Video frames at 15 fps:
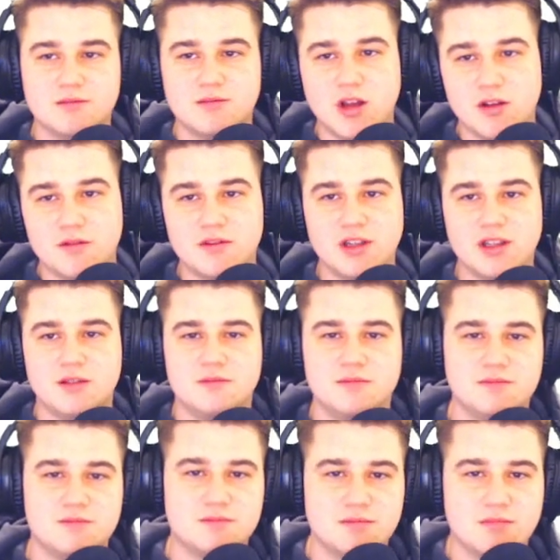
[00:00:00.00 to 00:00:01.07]
hopefully,
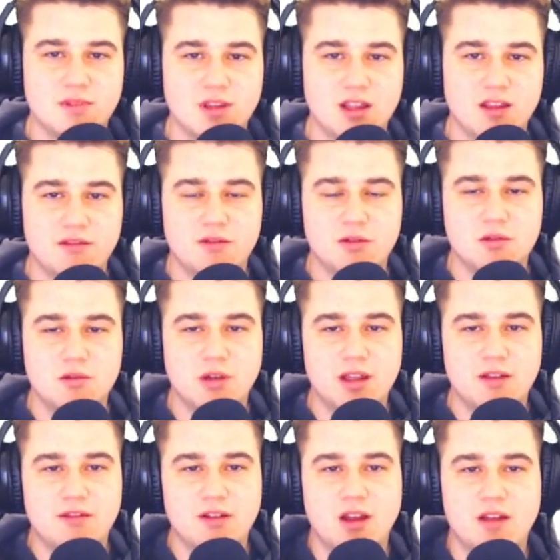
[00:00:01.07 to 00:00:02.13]
if
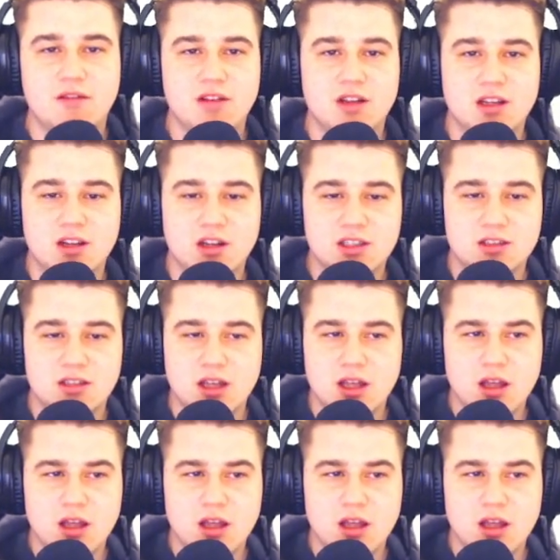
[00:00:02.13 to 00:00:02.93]
everything aligns.